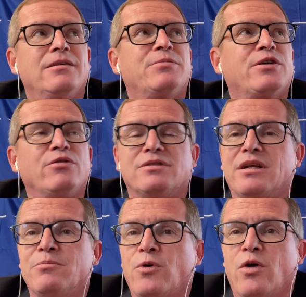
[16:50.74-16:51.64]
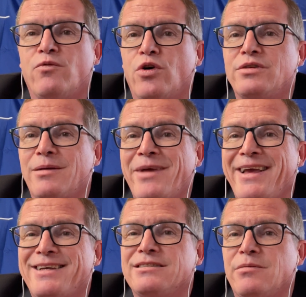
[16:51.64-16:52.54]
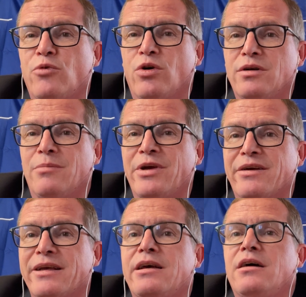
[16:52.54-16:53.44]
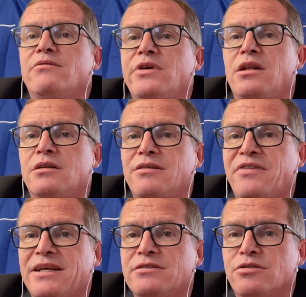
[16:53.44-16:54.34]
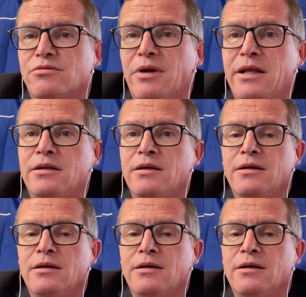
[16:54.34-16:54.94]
Because the more war they make, the more America will defend Ukraine.